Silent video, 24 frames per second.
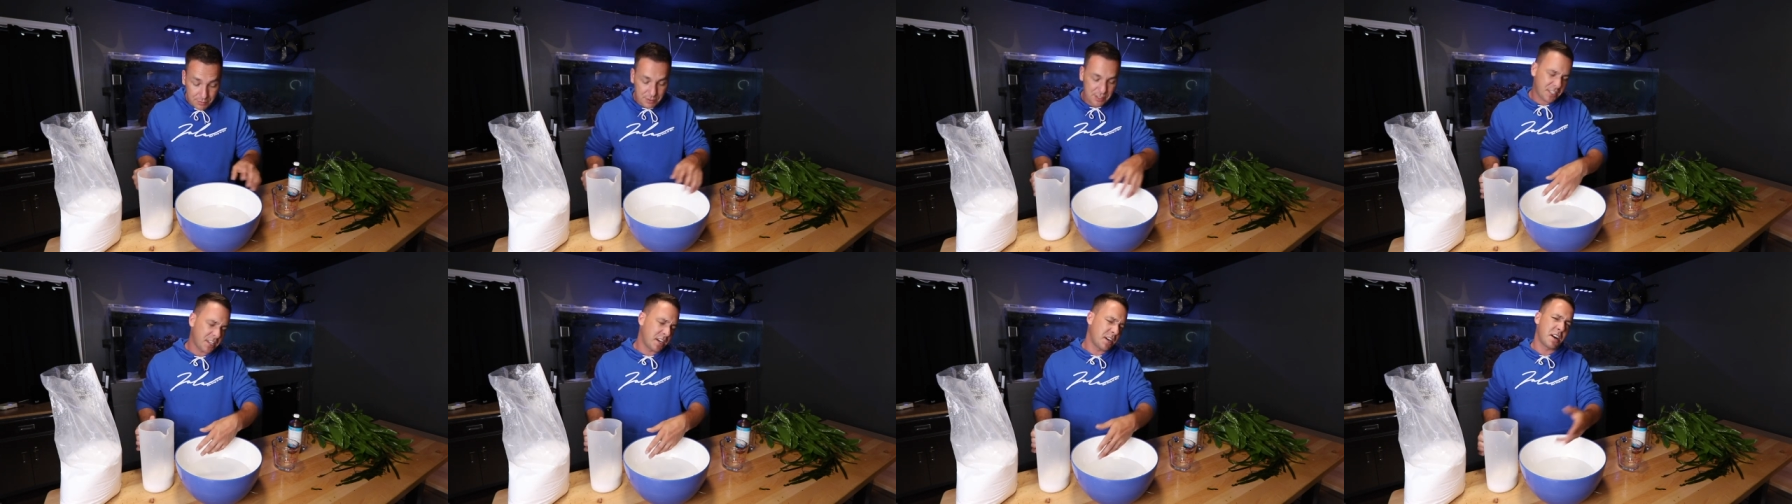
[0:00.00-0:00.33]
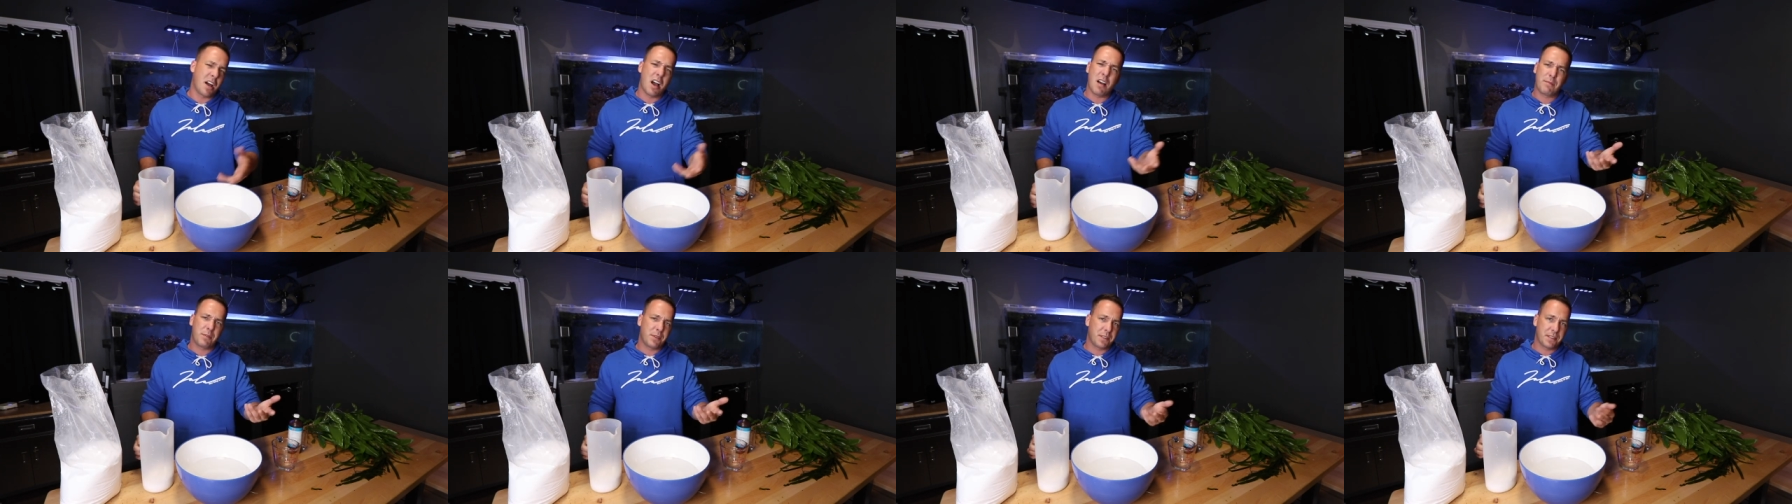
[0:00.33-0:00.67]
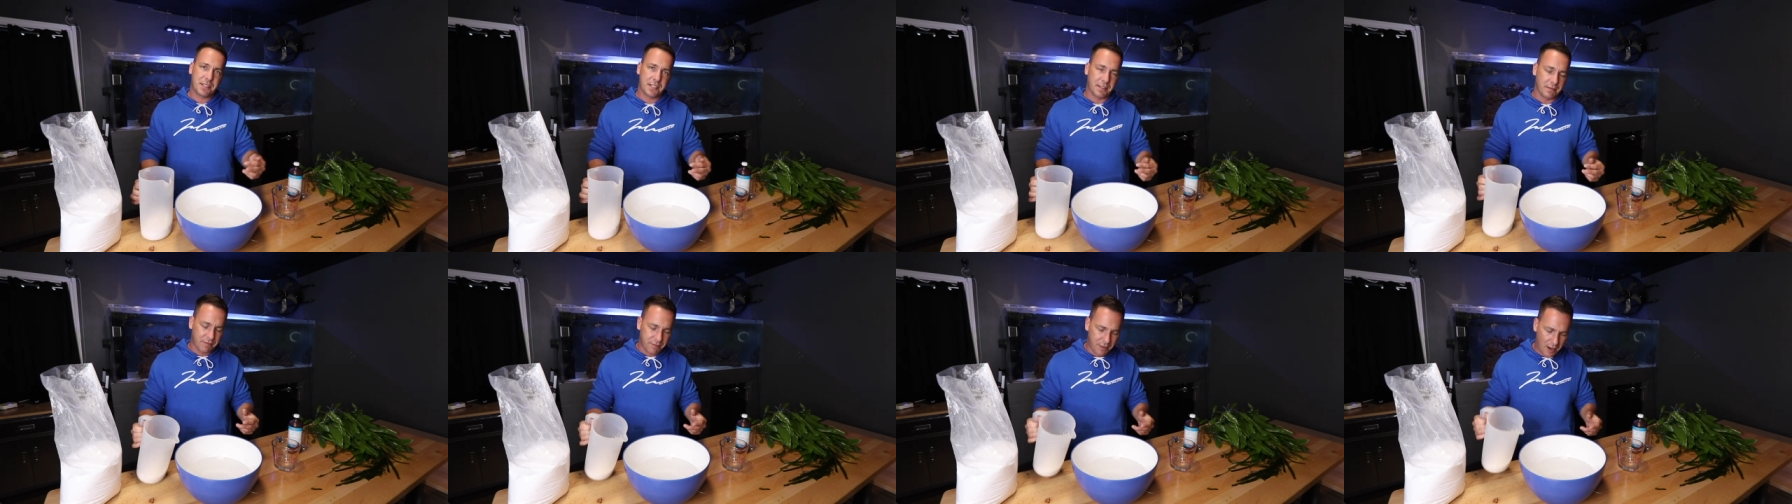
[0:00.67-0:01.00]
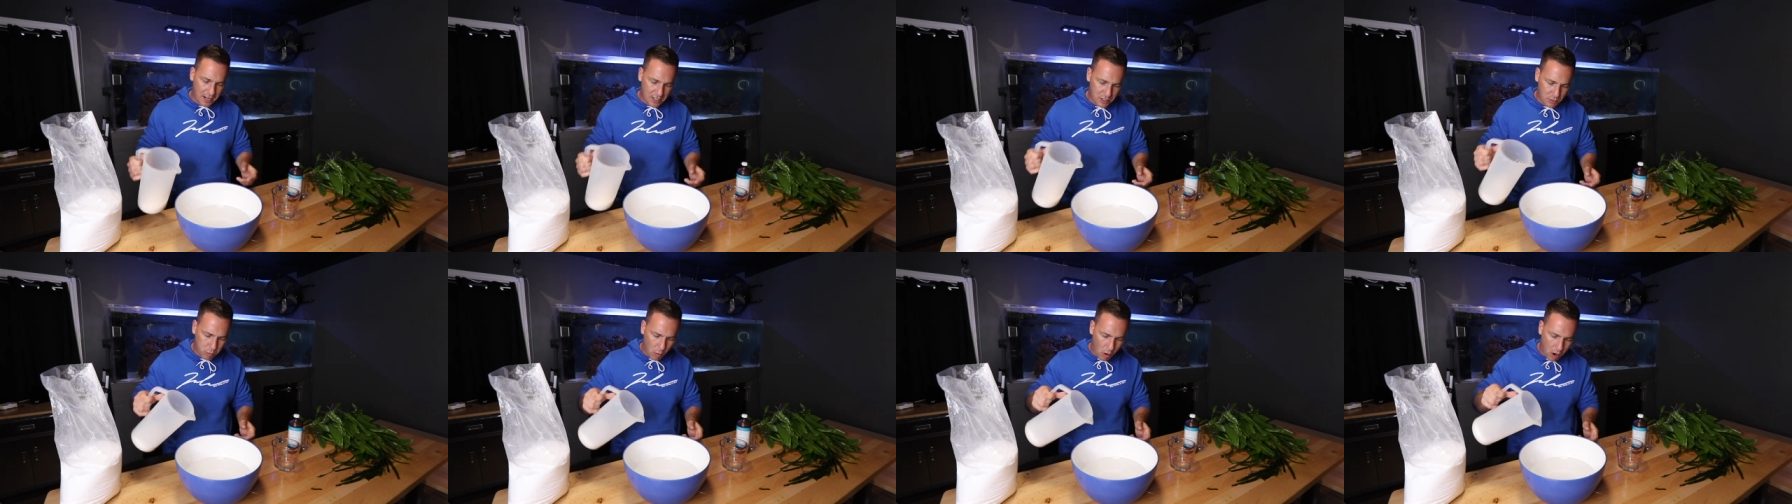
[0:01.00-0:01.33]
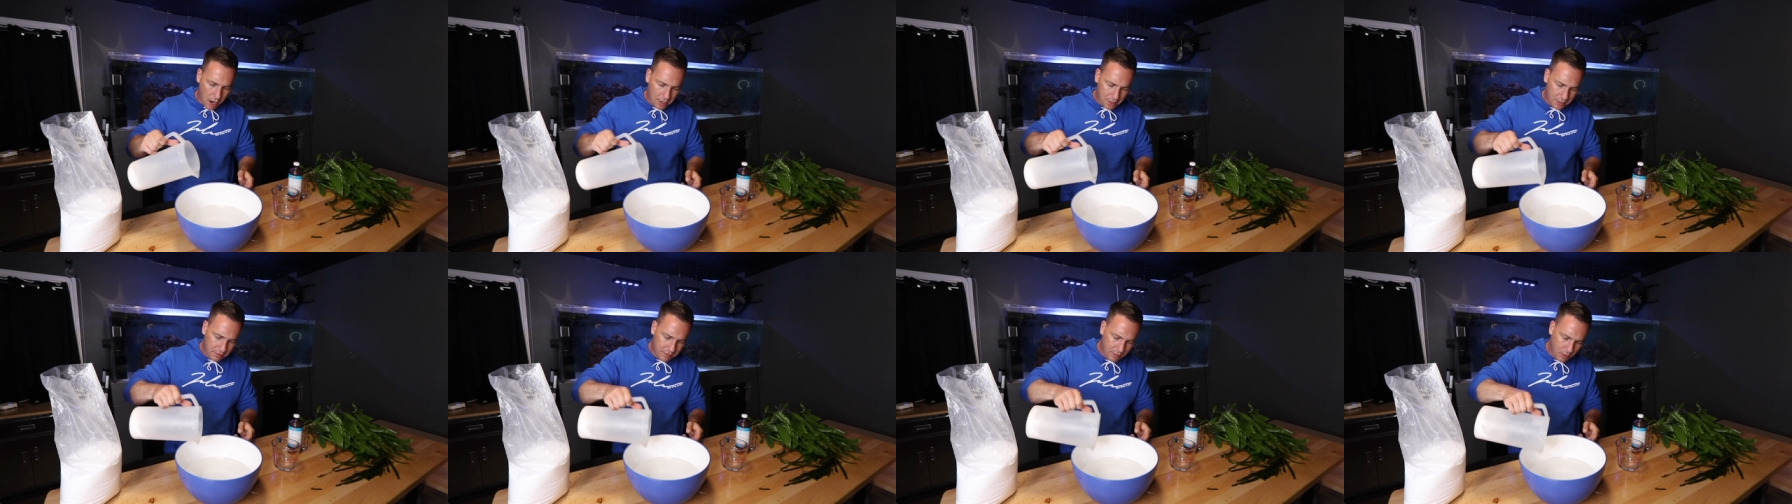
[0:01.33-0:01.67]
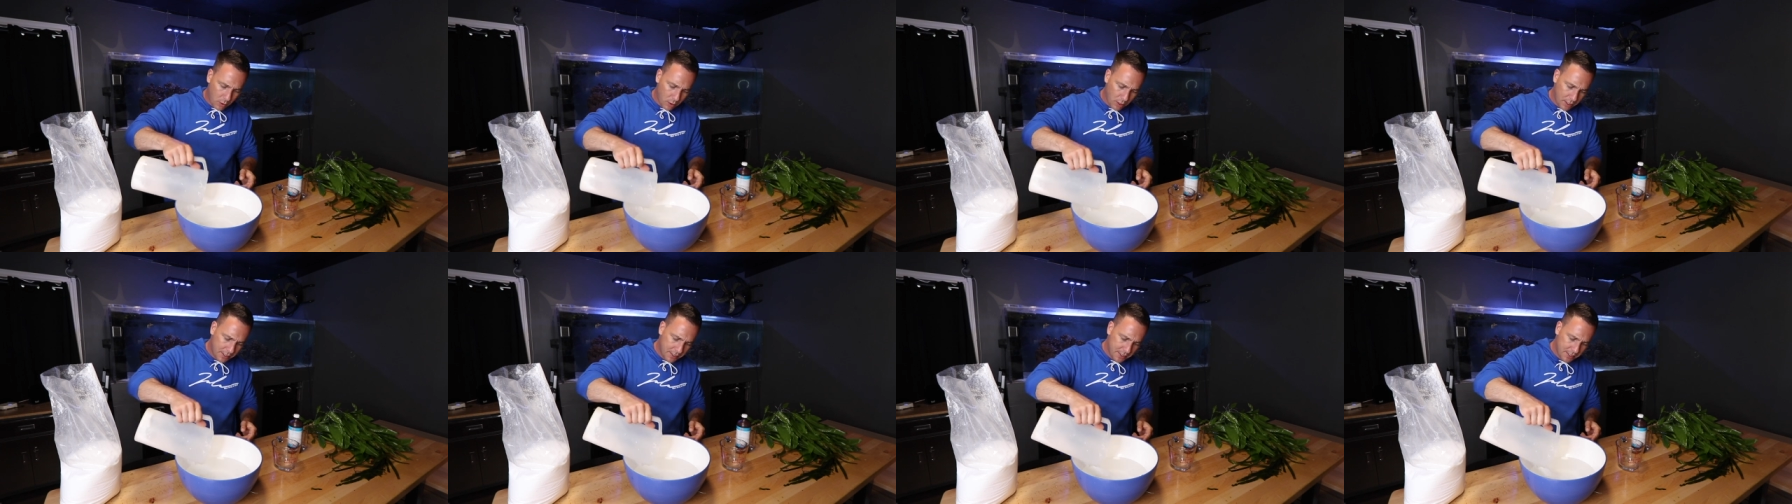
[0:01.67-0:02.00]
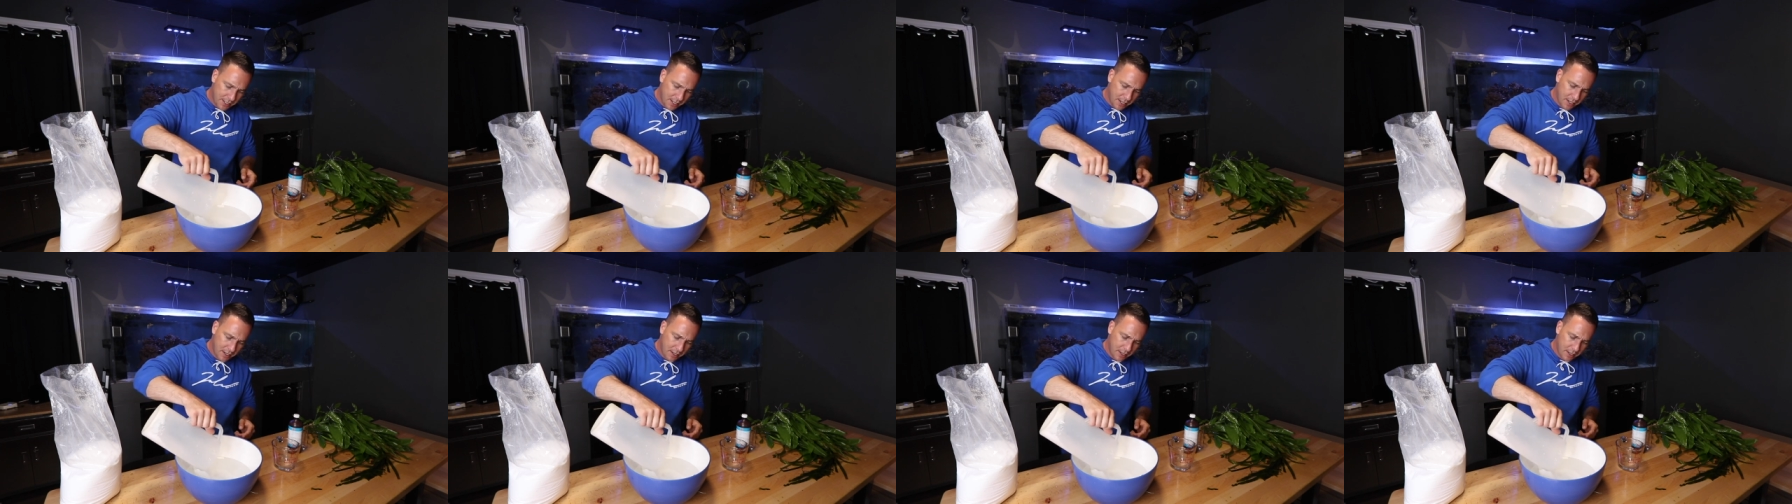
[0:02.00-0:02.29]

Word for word: Start off with some fresh water, of course.